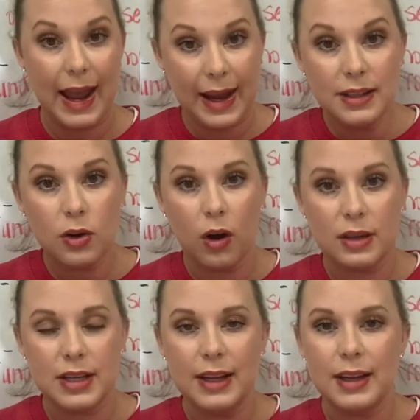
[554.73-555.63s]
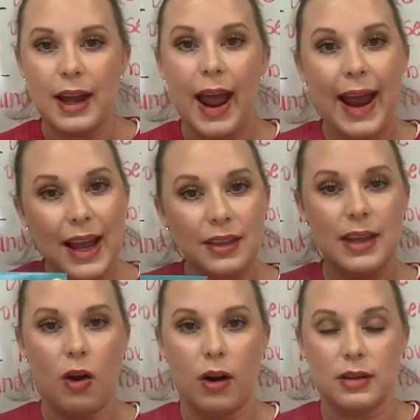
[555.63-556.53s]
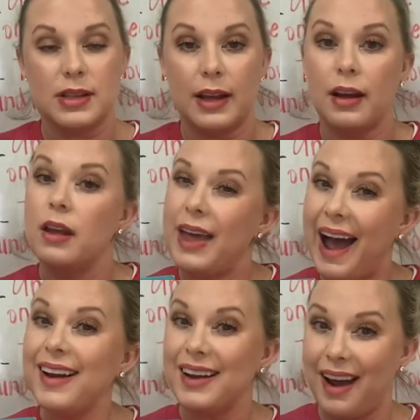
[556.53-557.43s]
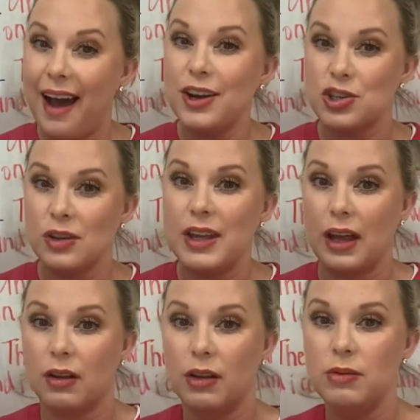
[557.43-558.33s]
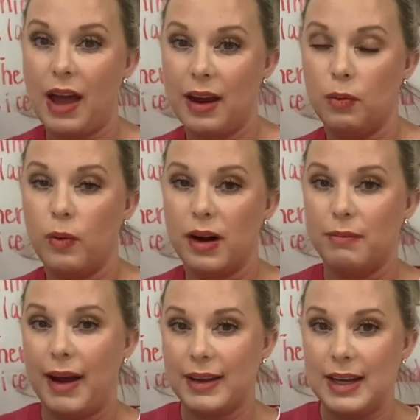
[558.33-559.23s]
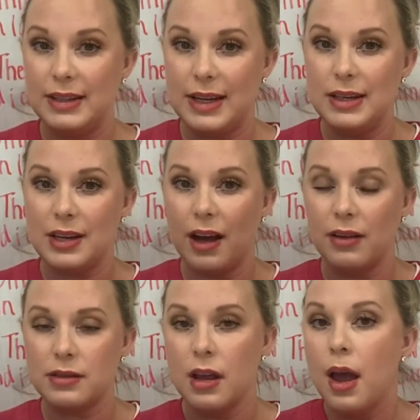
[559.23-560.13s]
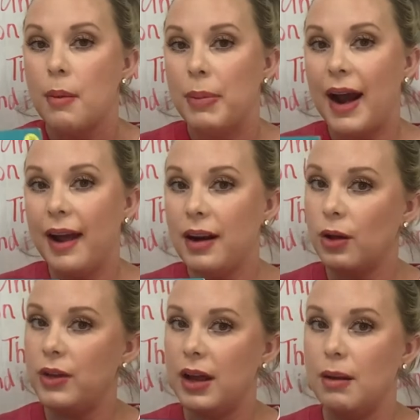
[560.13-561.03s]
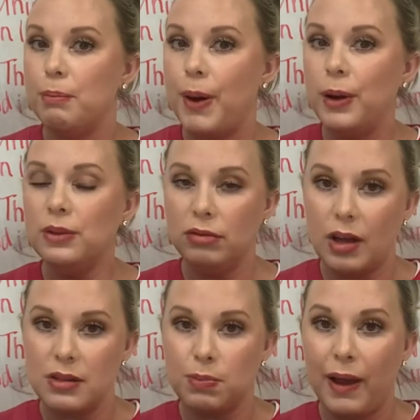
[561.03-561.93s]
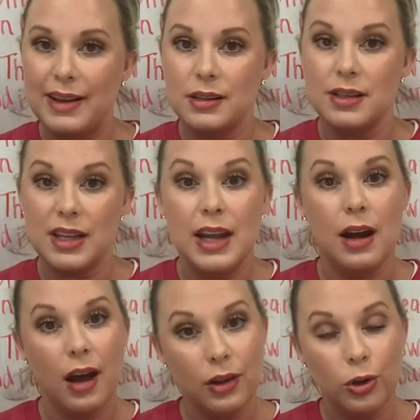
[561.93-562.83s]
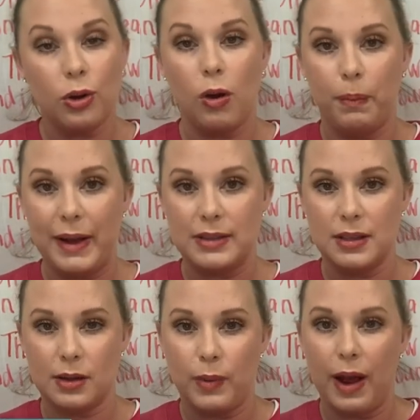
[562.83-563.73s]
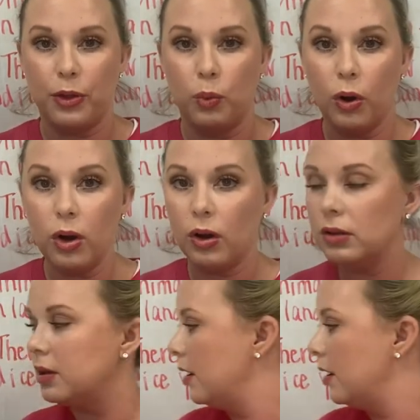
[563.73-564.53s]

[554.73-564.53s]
Antarctic and the Arctic. I could actually include that in one of my key details, but I know that in both of those places, in other cold places around the world,